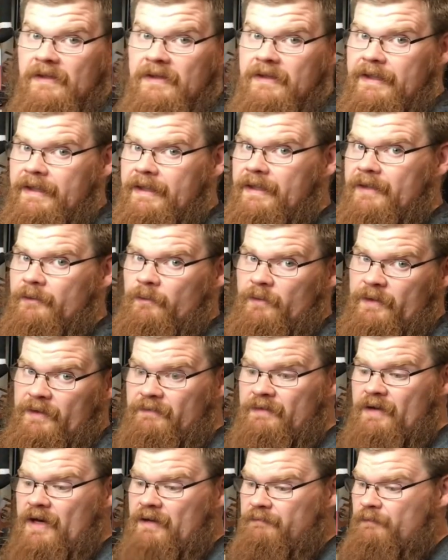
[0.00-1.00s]
And
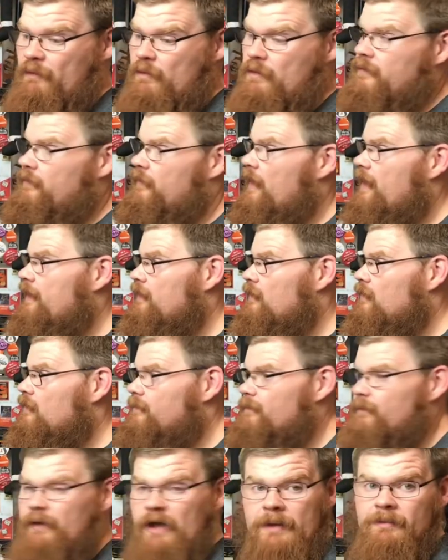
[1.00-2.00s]
we've got a fourth title,
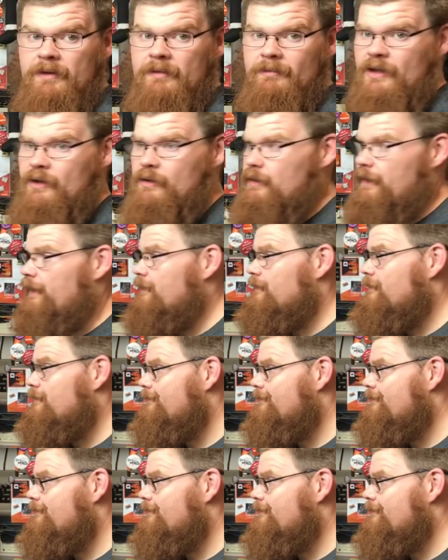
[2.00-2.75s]
Number Bowling.